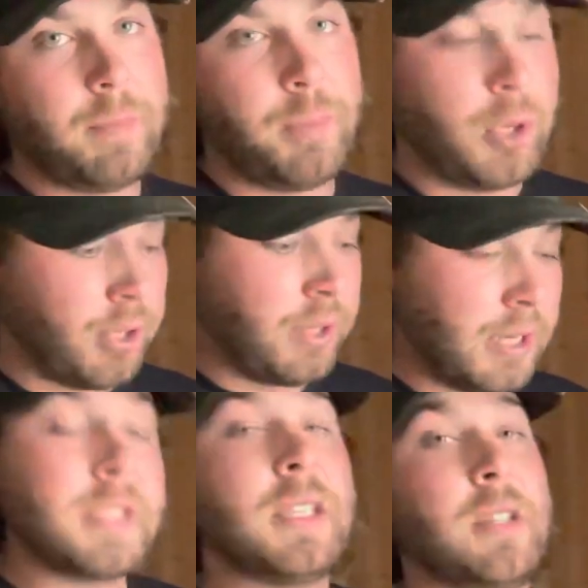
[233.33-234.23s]
put
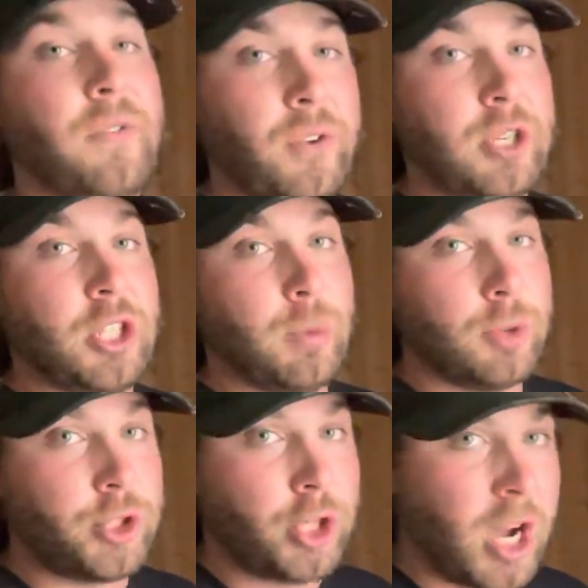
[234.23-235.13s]
this in the fridge. It will
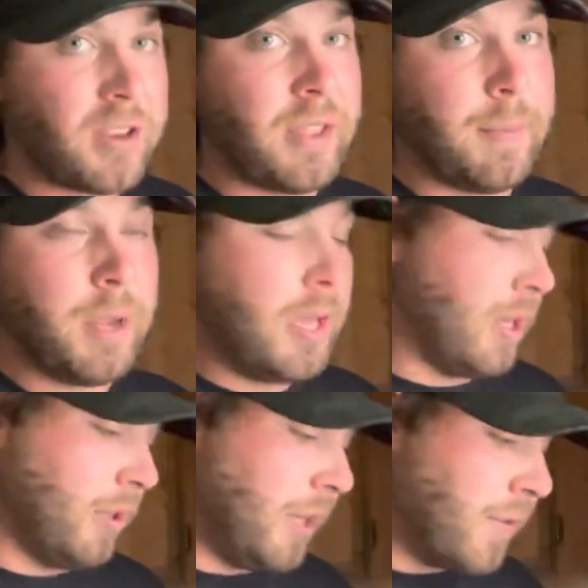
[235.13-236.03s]
shock them.
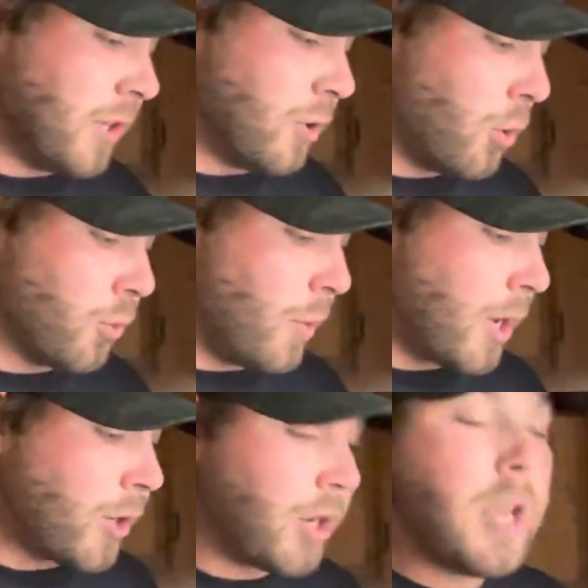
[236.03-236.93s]
Leave it in cold
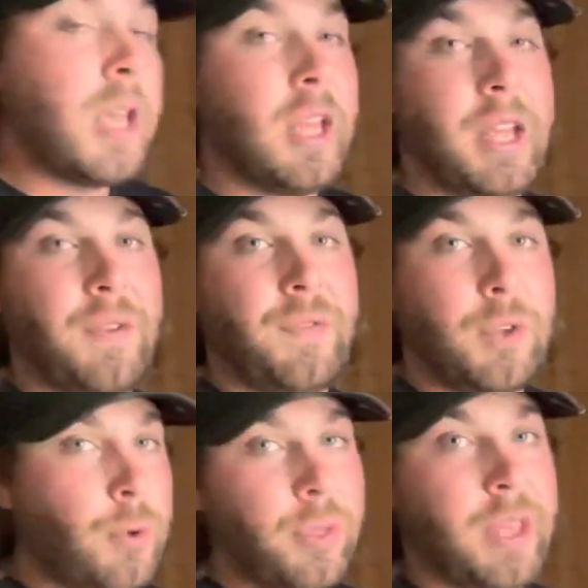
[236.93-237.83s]
water. If
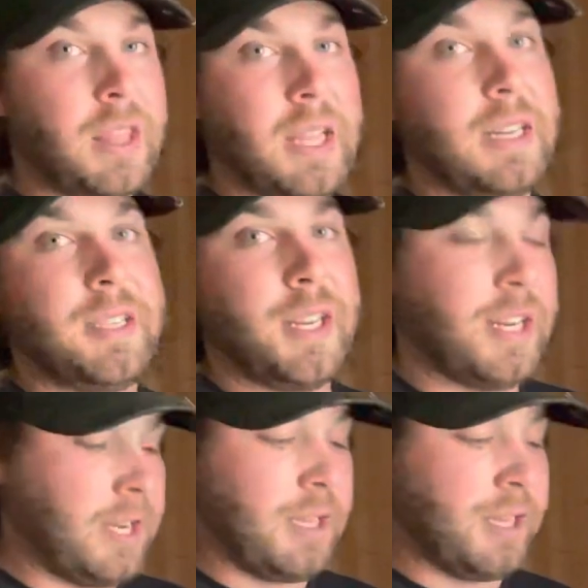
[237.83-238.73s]
you think that it's going to
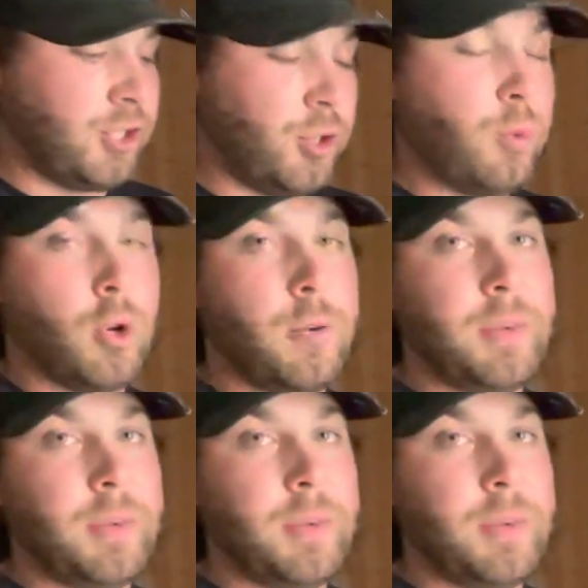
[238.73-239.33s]
get like too warm